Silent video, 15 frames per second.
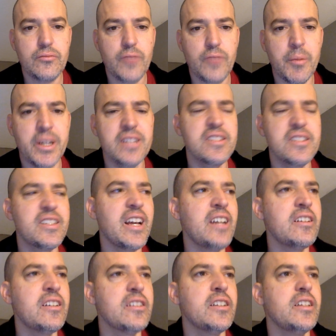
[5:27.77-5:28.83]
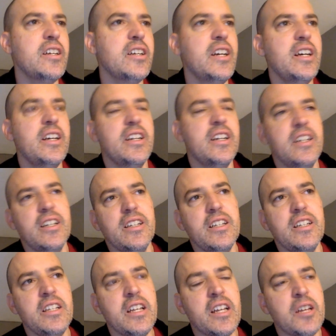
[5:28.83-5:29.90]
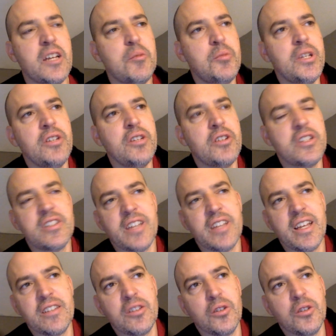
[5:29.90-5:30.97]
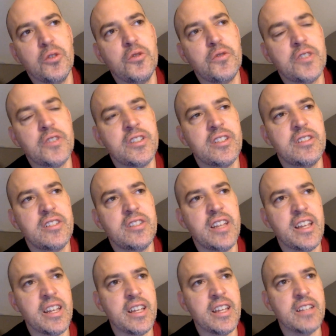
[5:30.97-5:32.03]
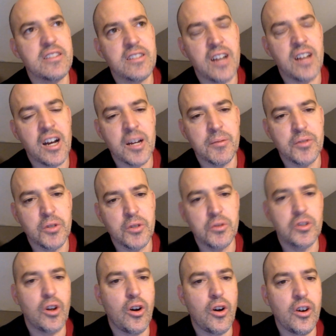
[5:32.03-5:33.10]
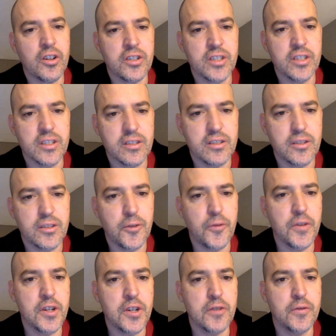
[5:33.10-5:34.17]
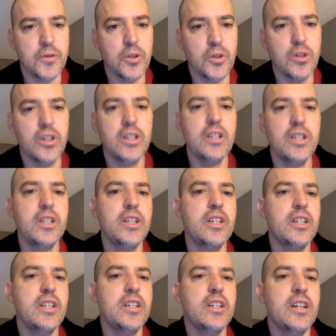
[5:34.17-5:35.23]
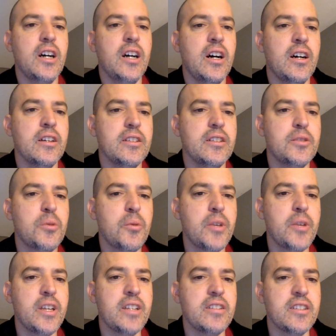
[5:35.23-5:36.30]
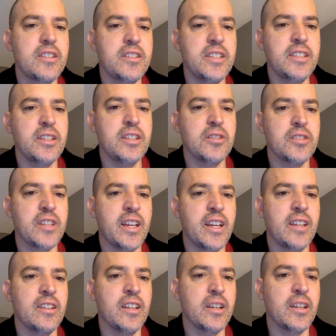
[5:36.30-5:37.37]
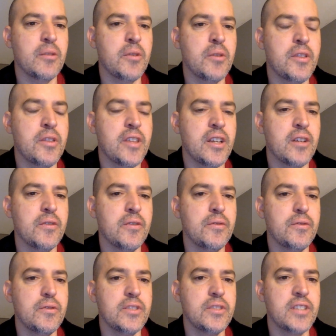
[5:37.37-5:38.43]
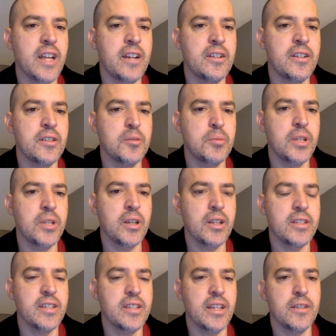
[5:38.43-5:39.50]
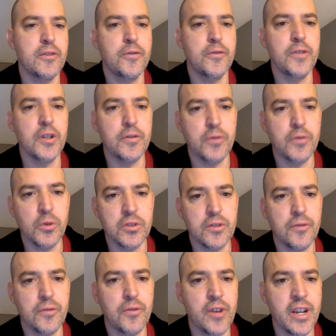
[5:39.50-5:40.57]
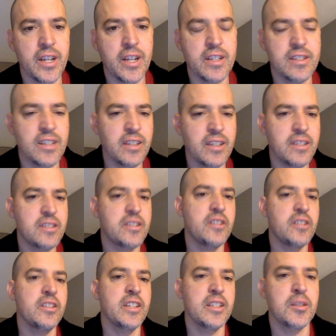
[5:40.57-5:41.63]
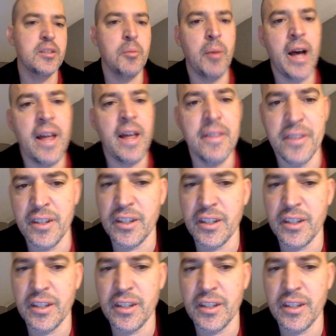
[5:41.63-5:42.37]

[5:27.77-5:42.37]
Because Saturn, it can be, you could say it's aloof because it's taking its time too. It's cautious, it's fearful. So when we get into the details again, like we think of Saturn as being, I say, it's fearful, it's afraid. It's not necessarily like it's a bad thing.